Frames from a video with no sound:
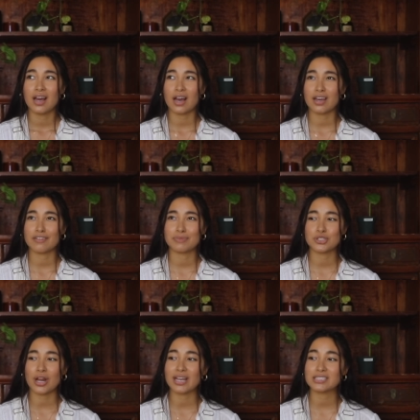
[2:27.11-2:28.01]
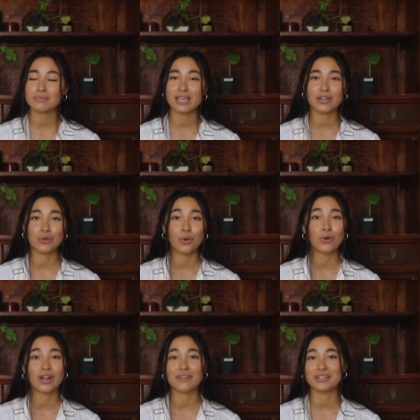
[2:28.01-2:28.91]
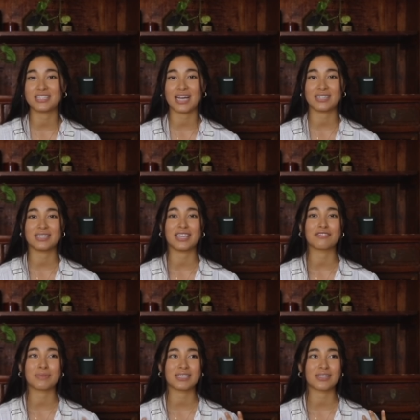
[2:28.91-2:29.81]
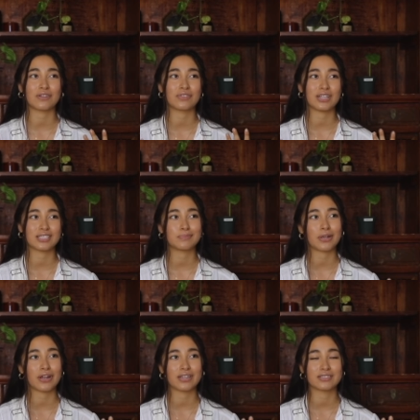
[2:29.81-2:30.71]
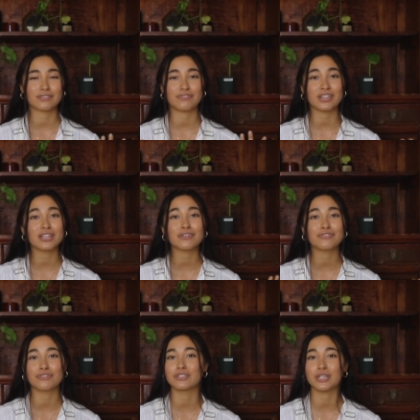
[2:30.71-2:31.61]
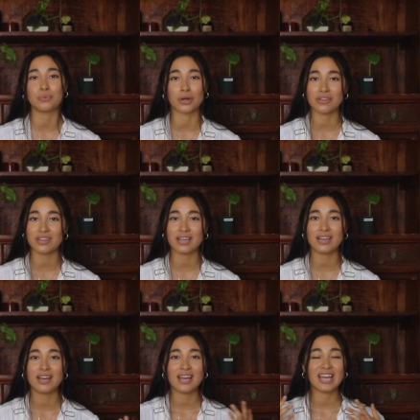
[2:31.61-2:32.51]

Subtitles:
I have been trying to make it a goal every day to give myself the experience of feeling fully worthy